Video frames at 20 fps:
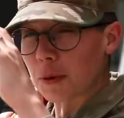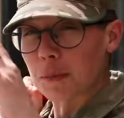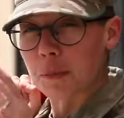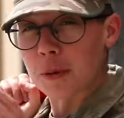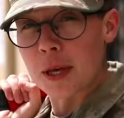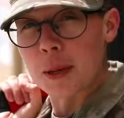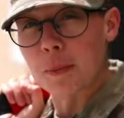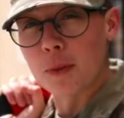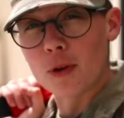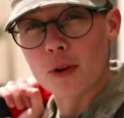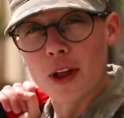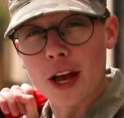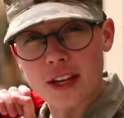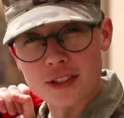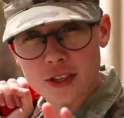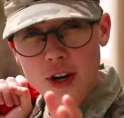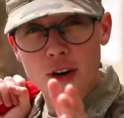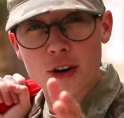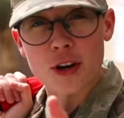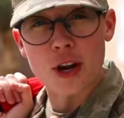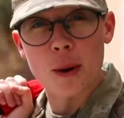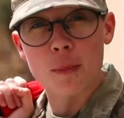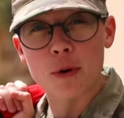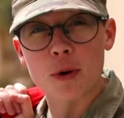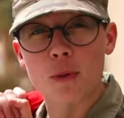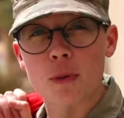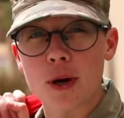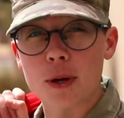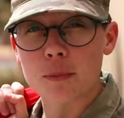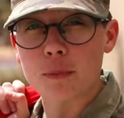With people as our
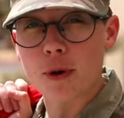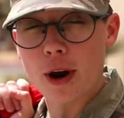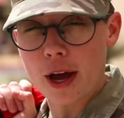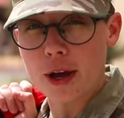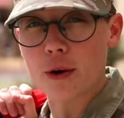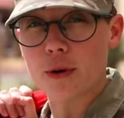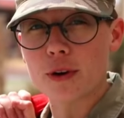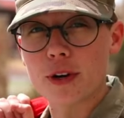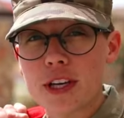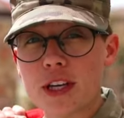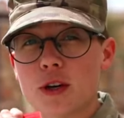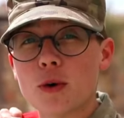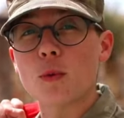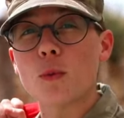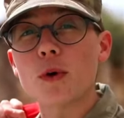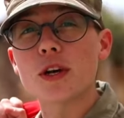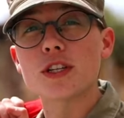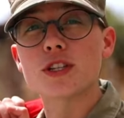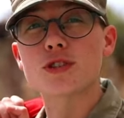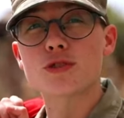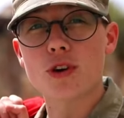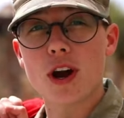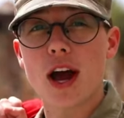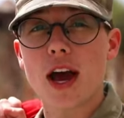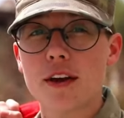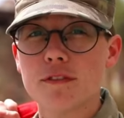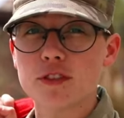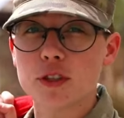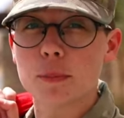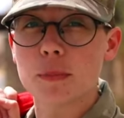number one priority, we
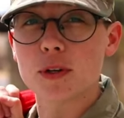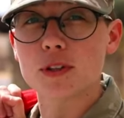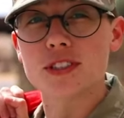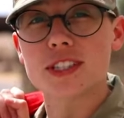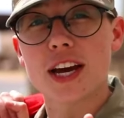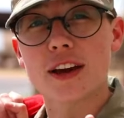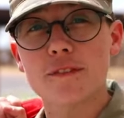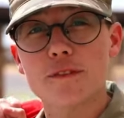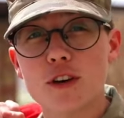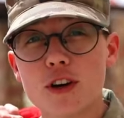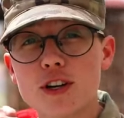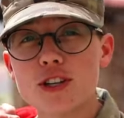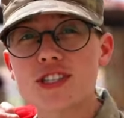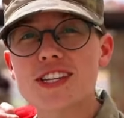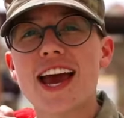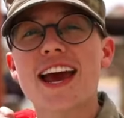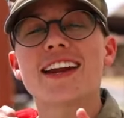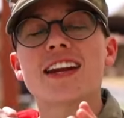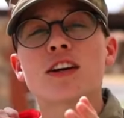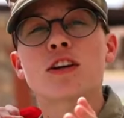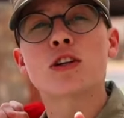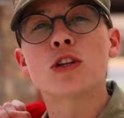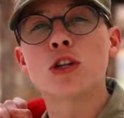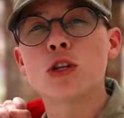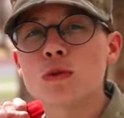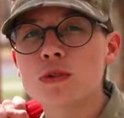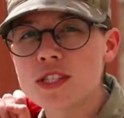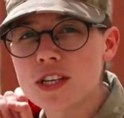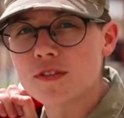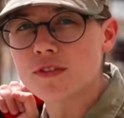strive to build diverse and
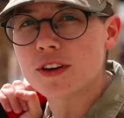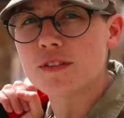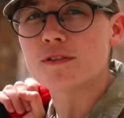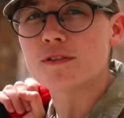inclusive